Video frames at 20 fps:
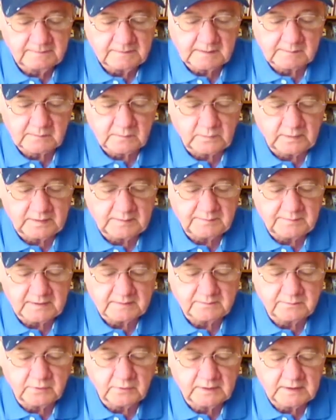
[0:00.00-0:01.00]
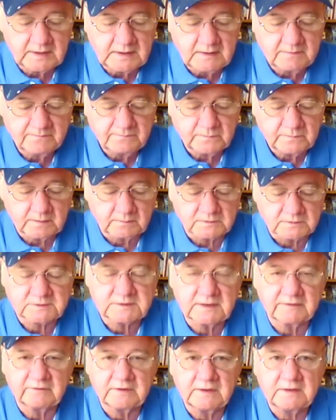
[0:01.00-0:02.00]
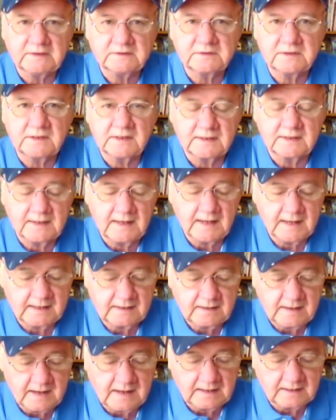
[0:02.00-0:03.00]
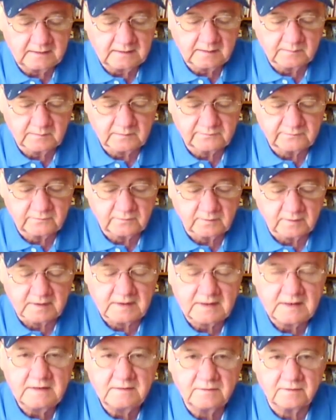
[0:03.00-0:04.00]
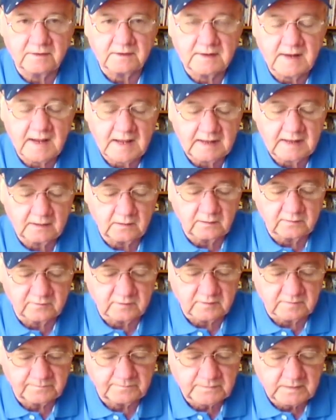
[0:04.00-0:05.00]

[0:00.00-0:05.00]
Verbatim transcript: Number one, Nick Boogie. Number seven, Easy Again. And number four, Ethan Hanover.